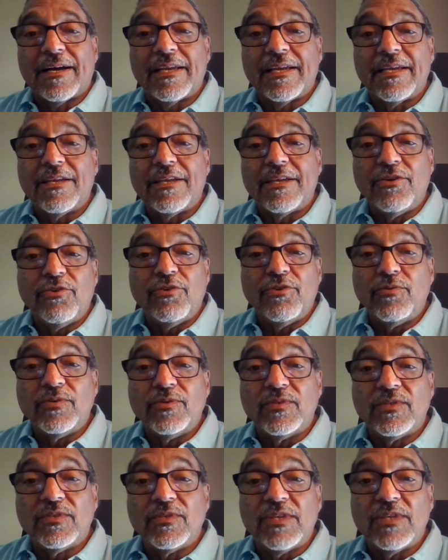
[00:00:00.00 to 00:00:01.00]
in
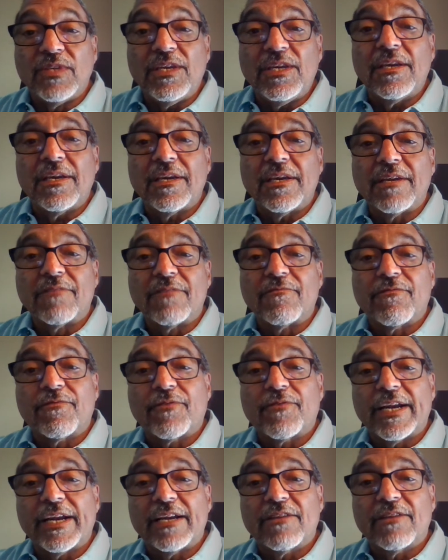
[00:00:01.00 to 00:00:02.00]
Neuilly in
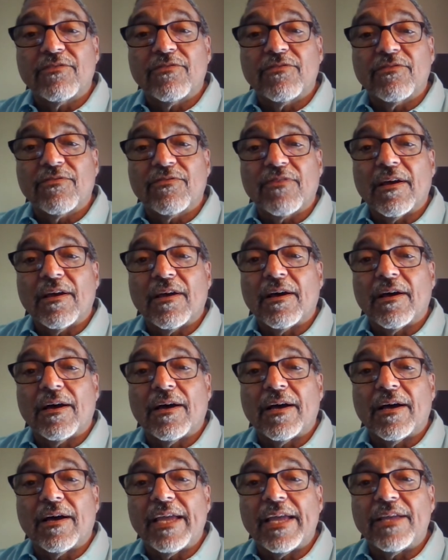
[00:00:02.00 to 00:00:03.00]
France,
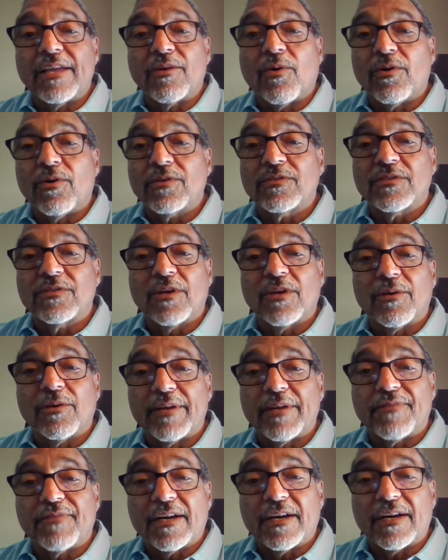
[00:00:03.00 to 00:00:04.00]
also
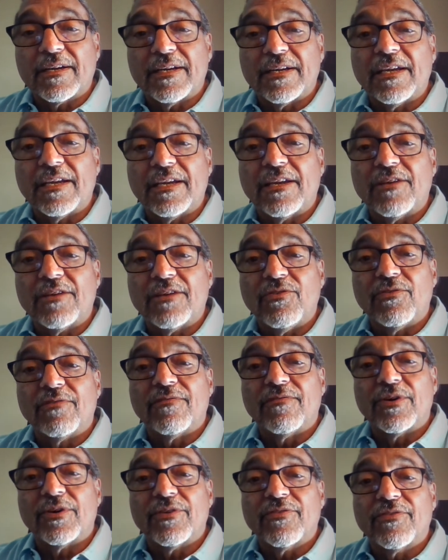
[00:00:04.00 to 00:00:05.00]
at Wageningen
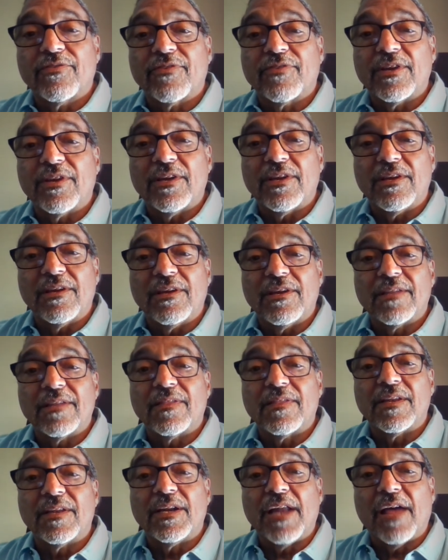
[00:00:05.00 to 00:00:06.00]
University
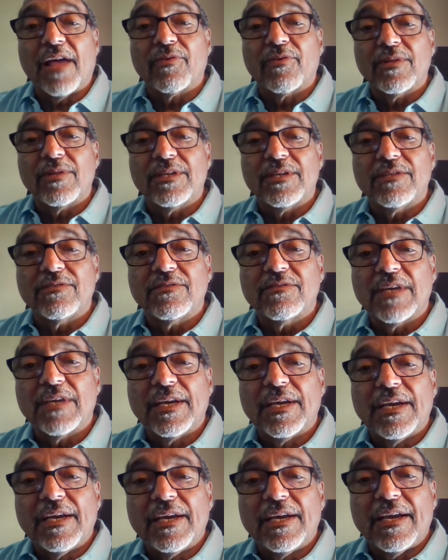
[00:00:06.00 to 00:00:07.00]
in the Netherlands,
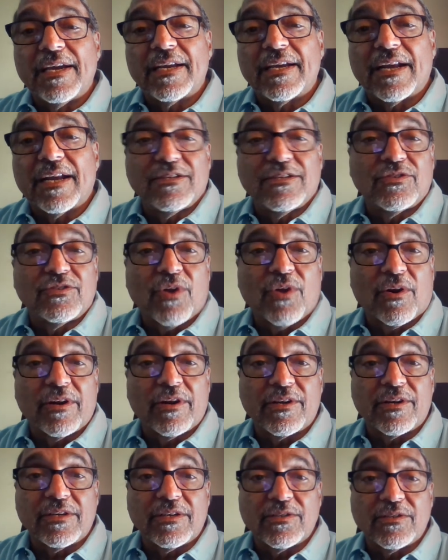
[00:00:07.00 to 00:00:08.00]
and I
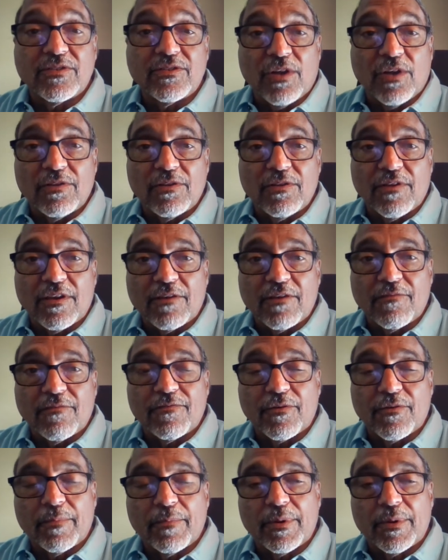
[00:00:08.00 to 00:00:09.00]
started consulting
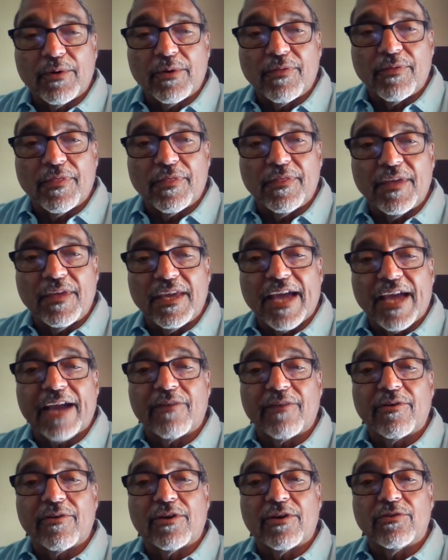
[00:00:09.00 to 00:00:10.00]
for both the
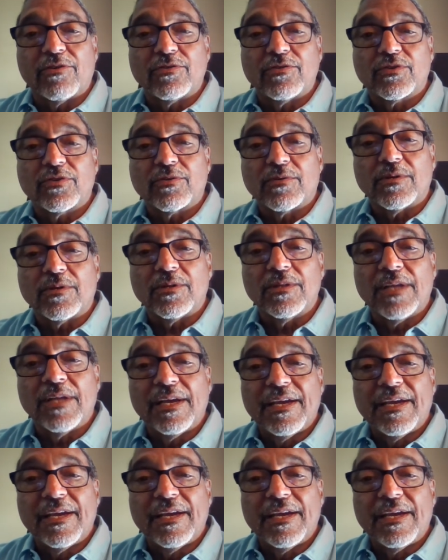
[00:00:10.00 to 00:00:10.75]
agricultural